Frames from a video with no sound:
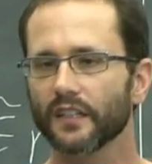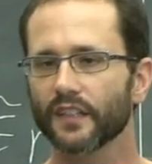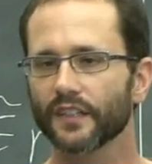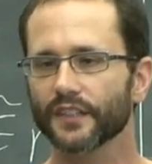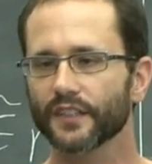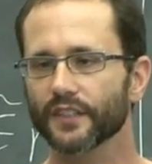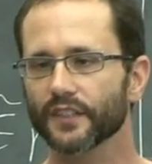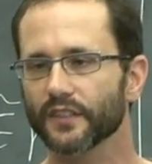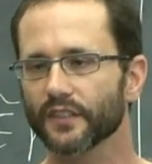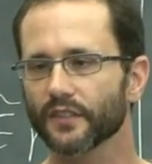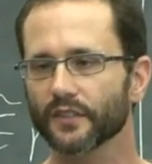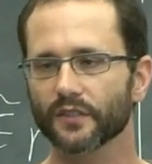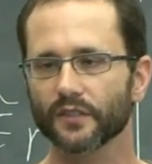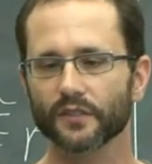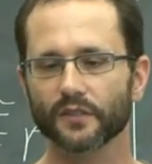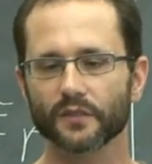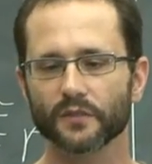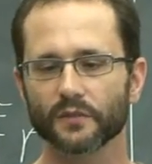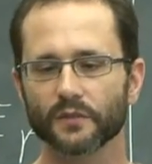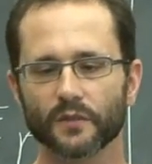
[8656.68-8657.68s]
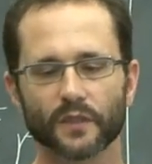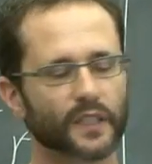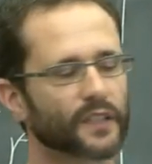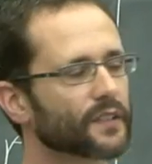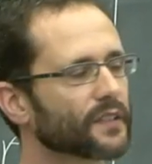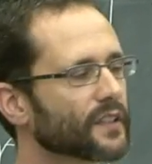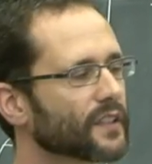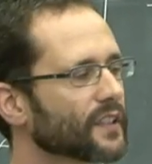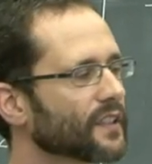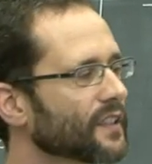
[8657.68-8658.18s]
like, you know,
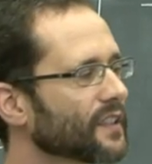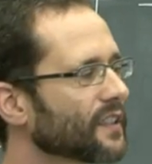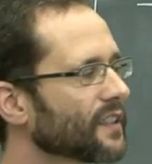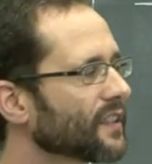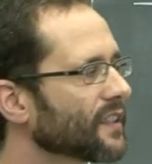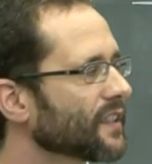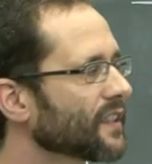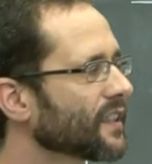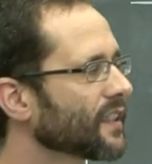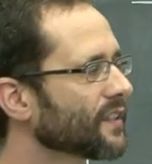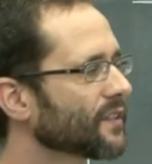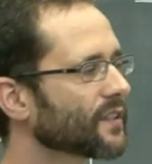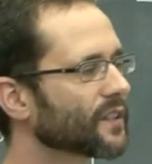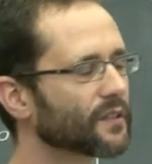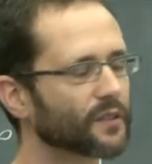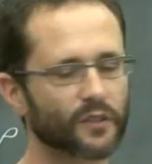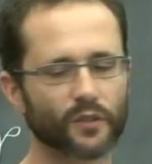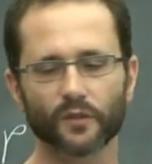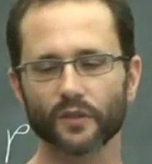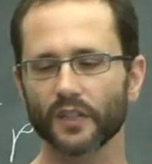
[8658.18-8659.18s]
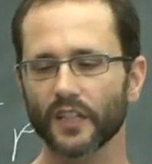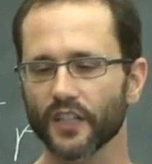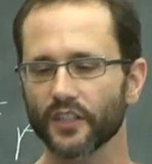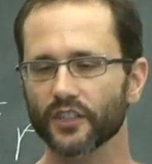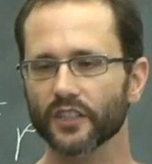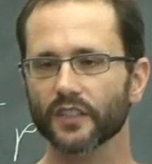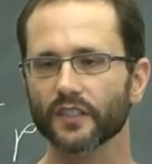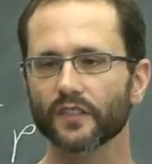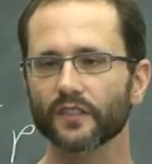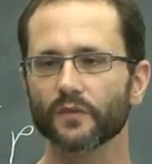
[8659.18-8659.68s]
and, uh, and the
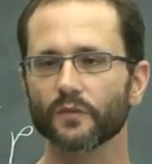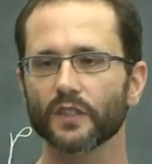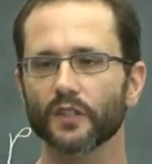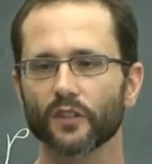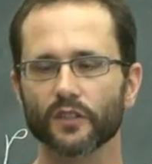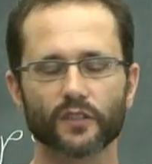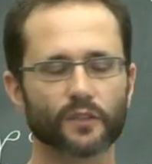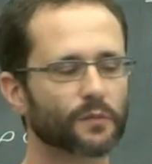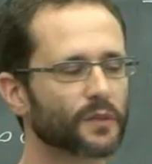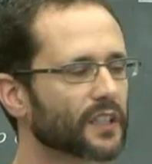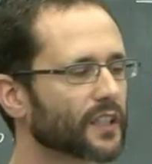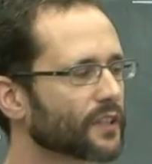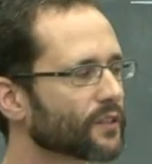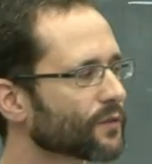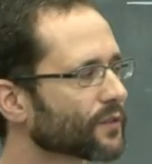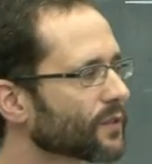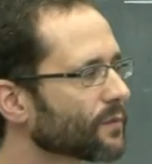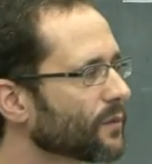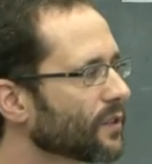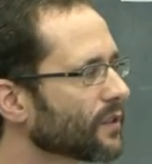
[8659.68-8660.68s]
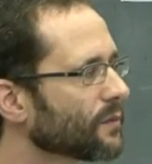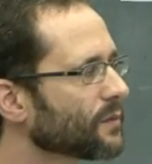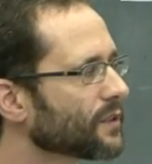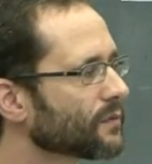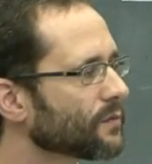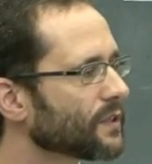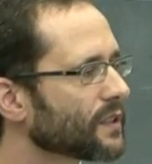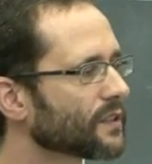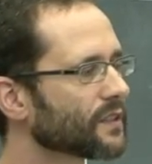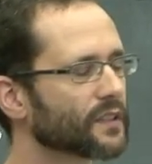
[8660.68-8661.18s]
correlations will also be kind of small
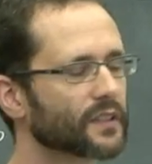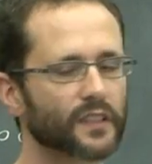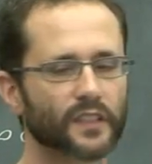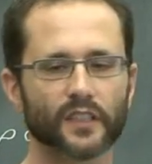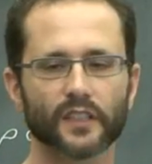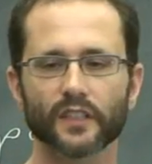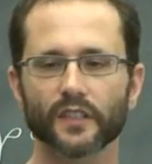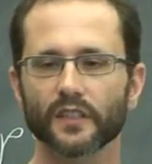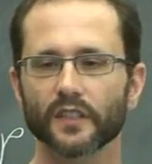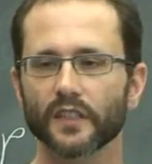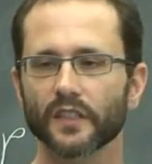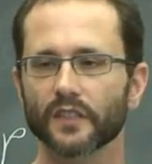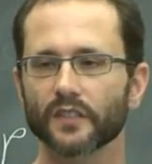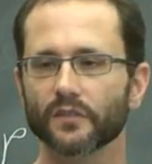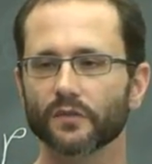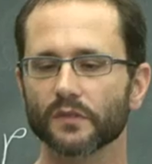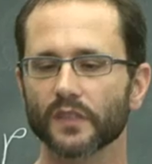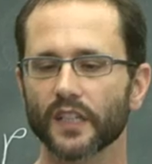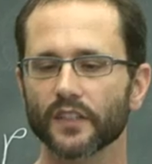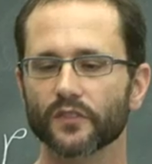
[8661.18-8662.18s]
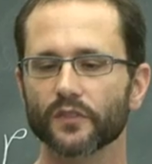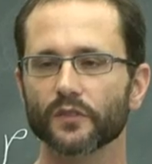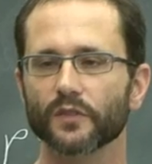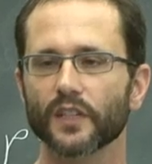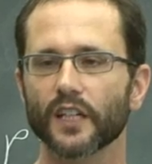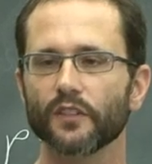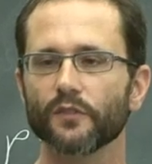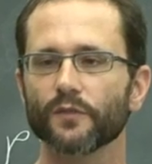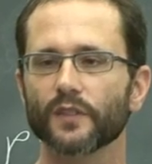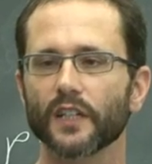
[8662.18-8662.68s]
between uh, two guys. So you
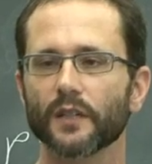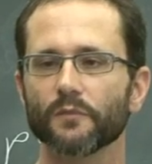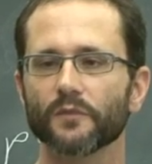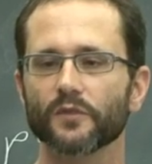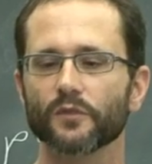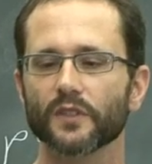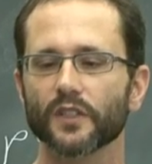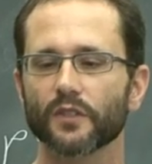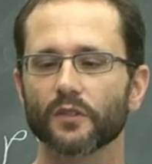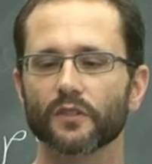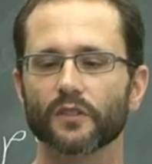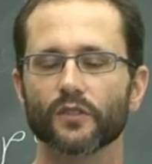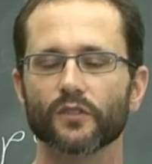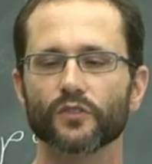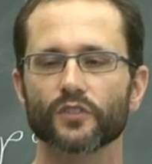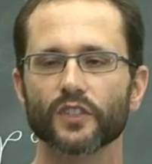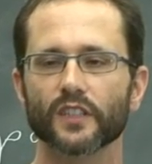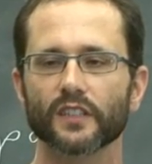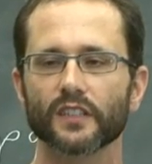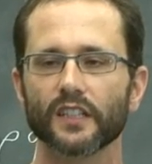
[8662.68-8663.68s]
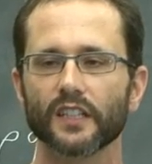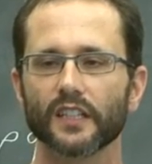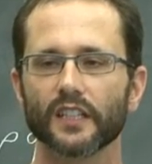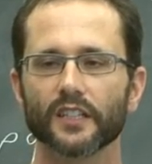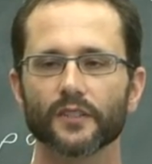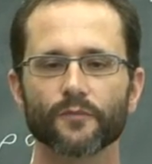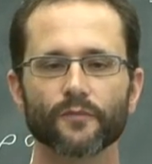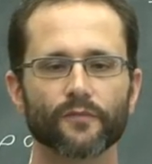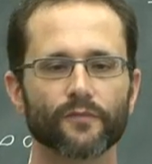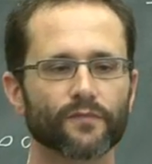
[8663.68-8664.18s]
kind of come to the conclusion
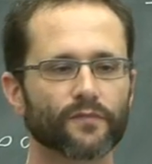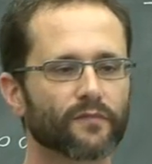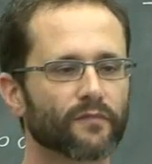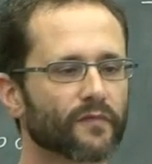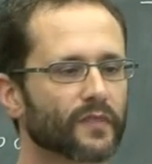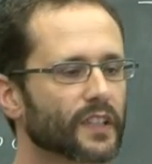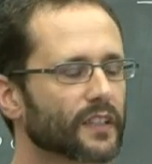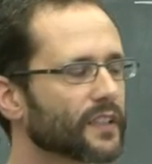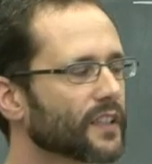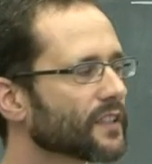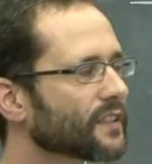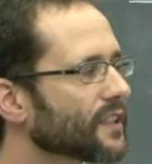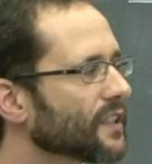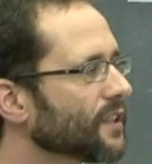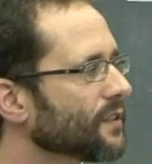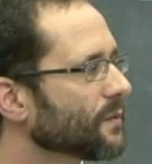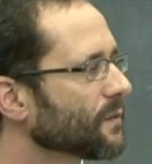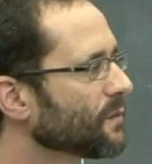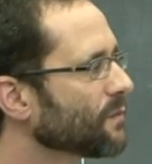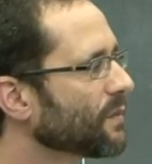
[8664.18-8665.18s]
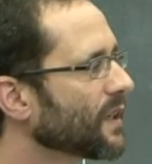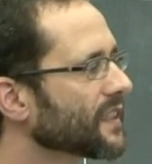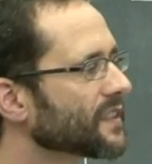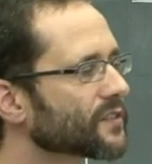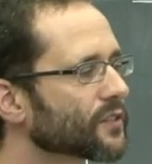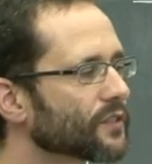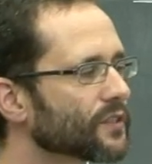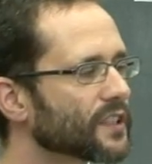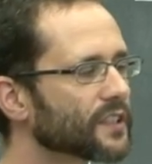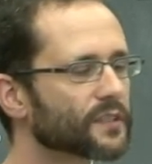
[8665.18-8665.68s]
that it,
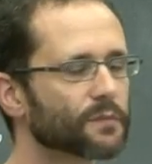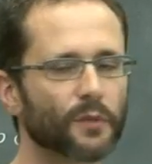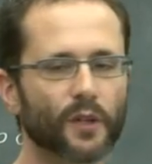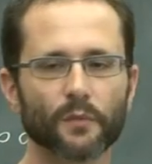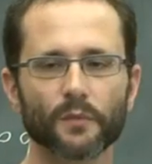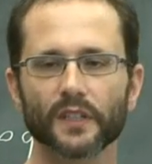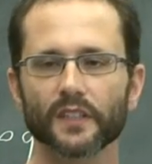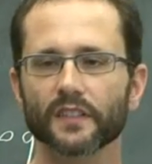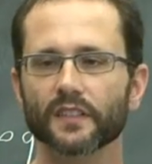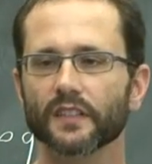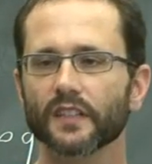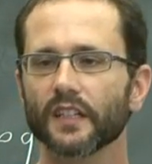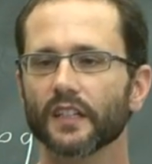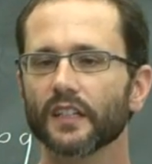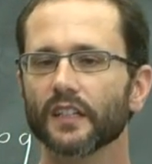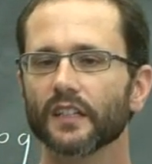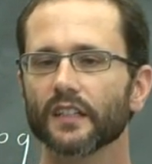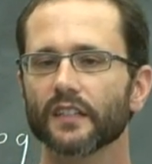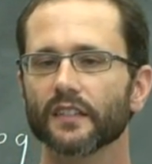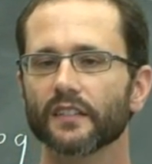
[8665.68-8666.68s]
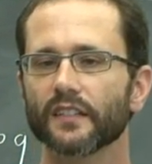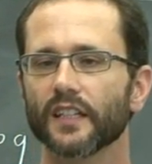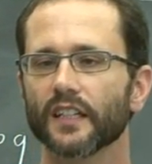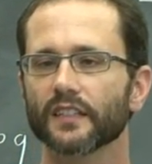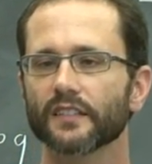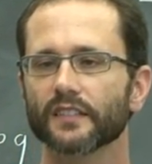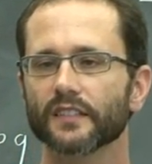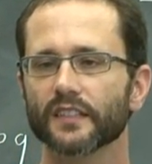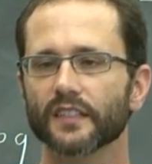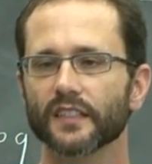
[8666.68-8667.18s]
based on these moments,
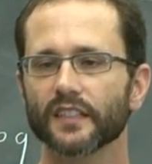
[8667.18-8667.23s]
that